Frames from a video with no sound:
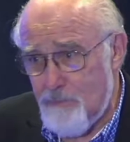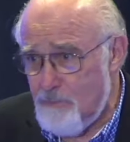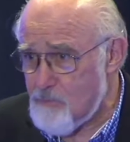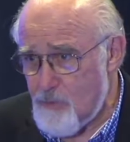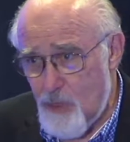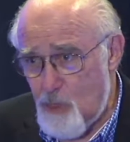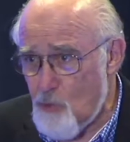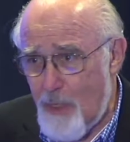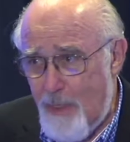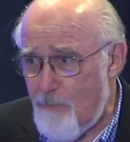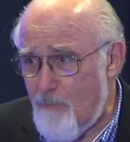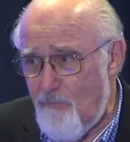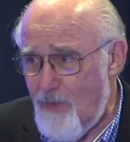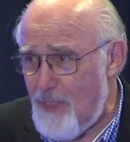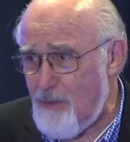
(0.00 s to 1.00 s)
to try to
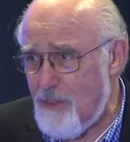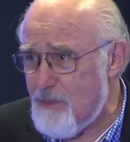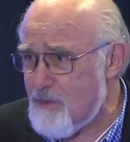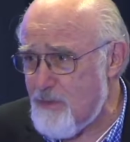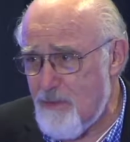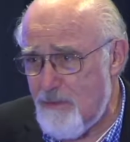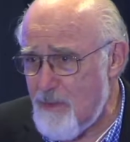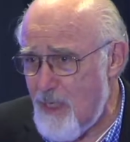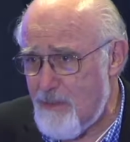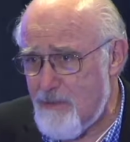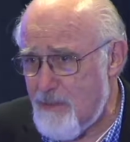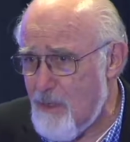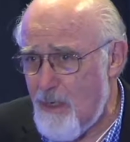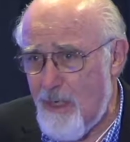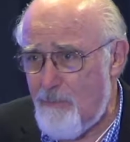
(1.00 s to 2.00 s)
prevent this the next
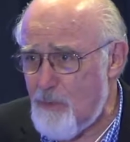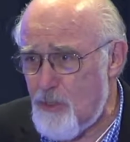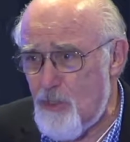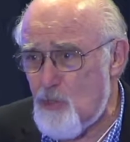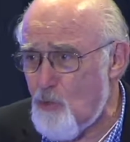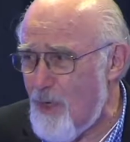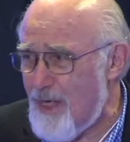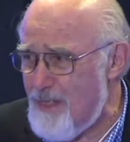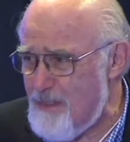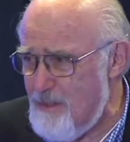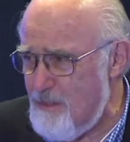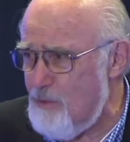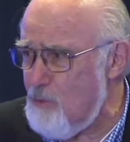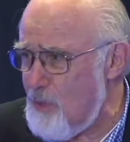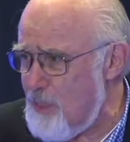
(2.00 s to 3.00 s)
time, to try to
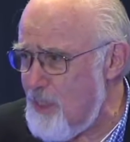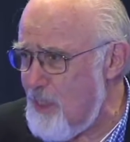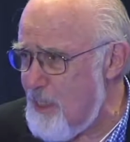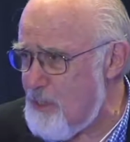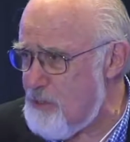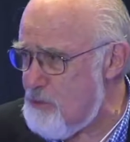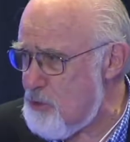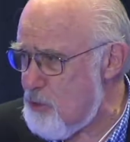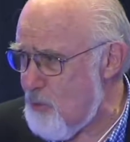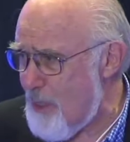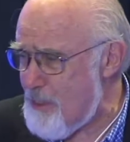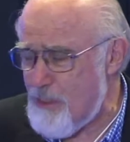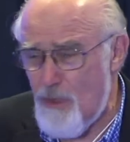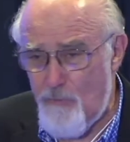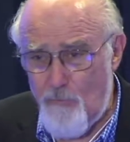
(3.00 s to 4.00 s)
deal with the issues
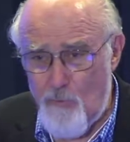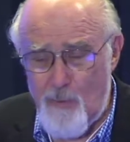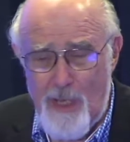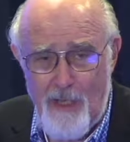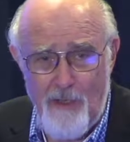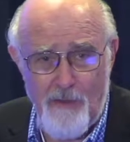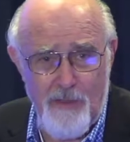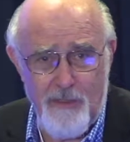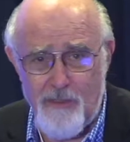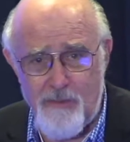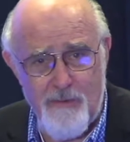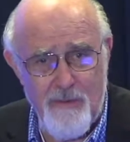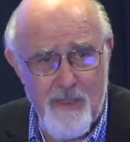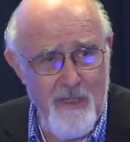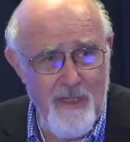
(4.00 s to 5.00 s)
ranging from health to
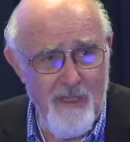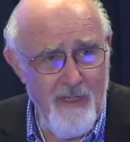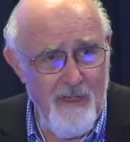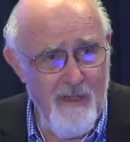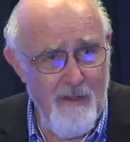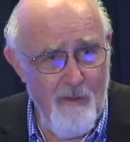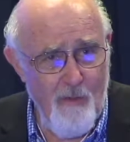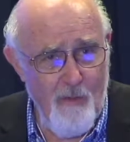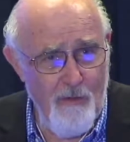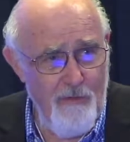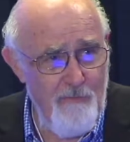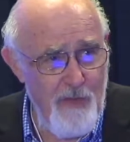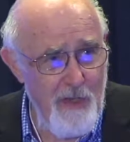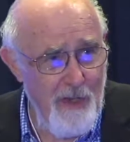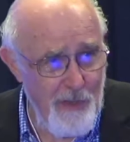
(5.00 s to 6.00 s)
all
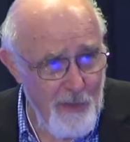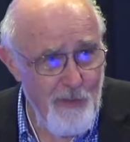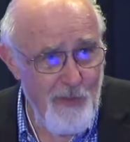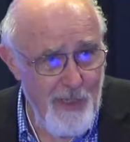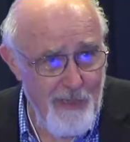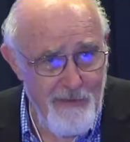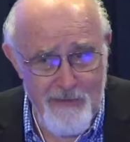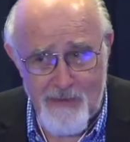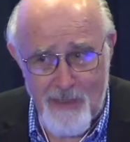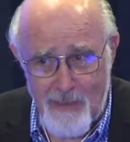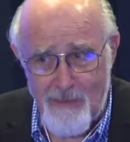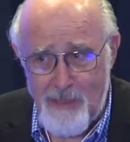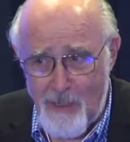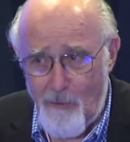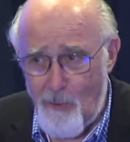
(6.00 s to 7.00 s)
of the other things
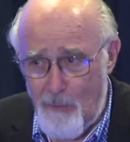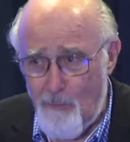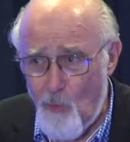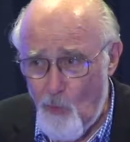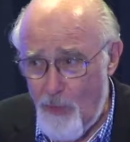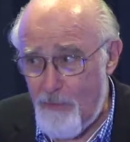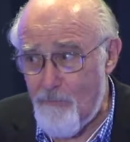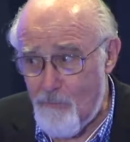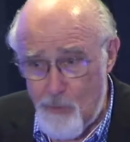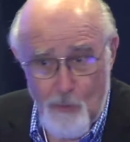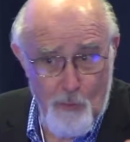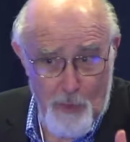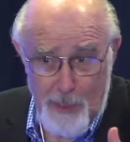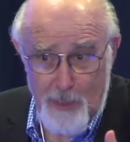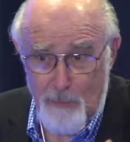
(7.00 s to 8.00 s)
that are important,
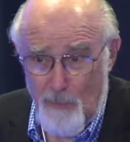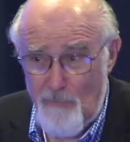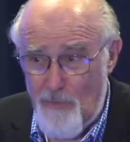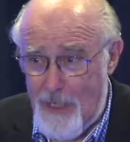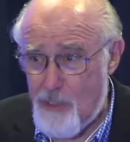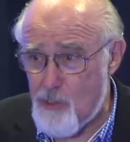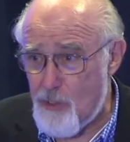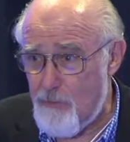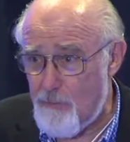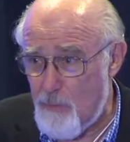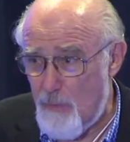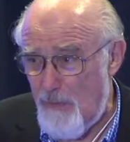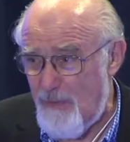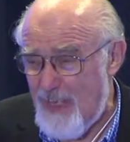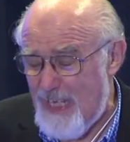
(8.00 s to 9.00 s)
including the
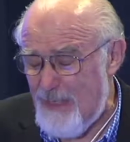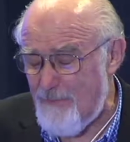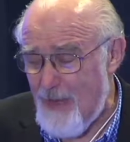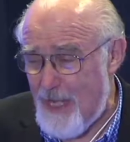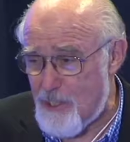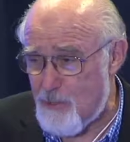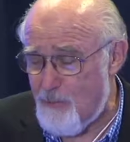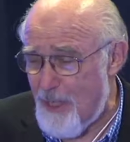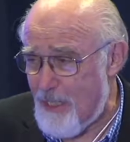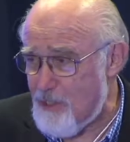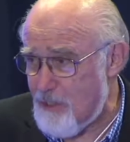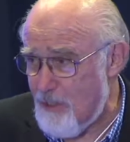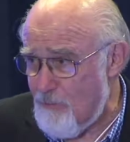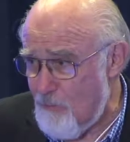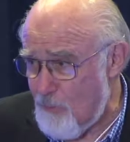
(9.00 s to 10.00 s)
preventive aspects
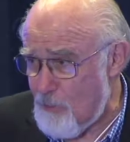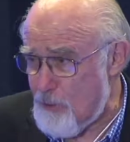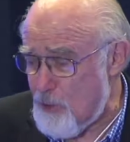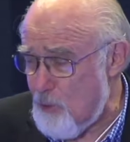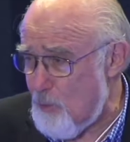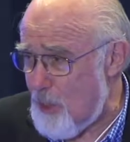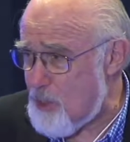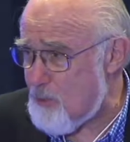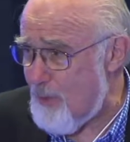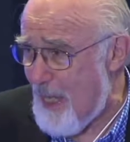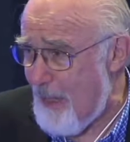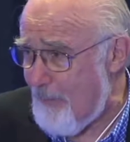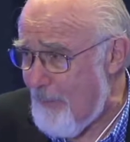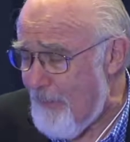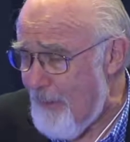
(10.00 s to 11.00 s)
that you've heard so much
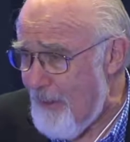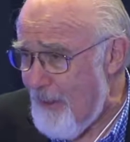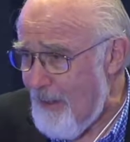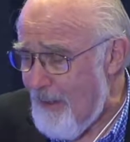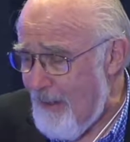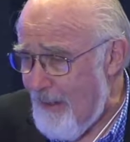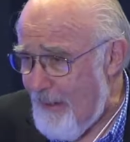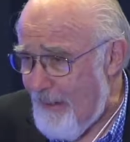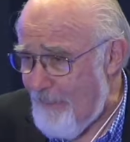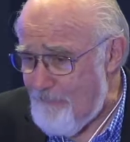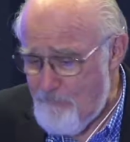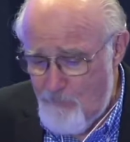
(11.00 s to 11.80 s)
about.